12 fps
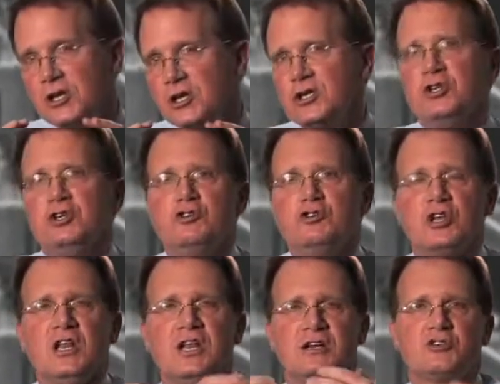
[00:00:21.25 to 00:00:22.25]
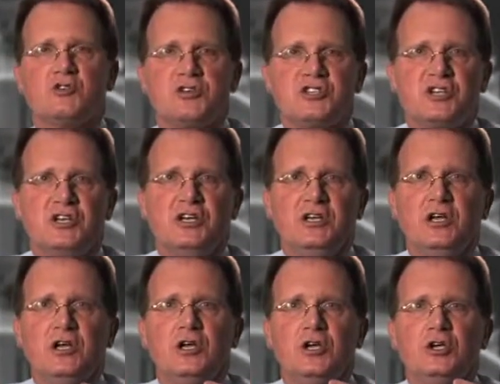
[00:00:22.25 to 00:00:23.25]
to use electricity
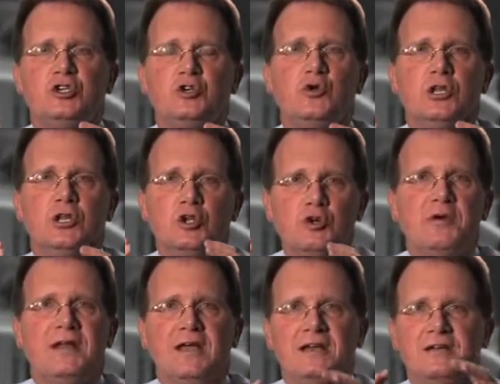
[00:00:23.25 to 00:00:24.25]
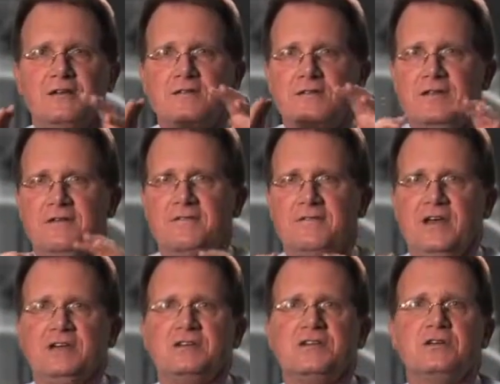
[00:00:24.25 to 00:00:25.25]
to illuminate the
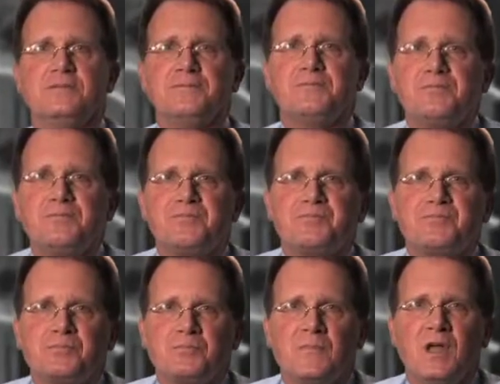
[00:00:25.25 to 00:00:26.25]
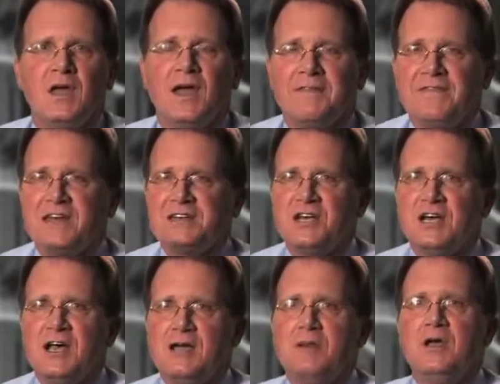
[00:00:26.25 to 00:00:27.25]
event. At that
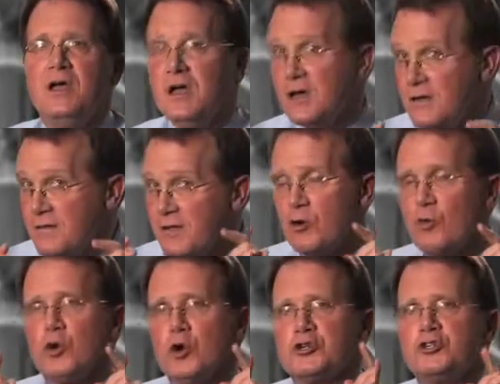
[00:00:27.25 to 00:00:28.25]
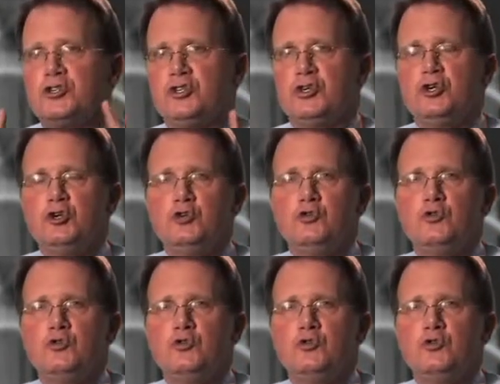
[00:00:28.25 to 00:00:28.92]
time, there were two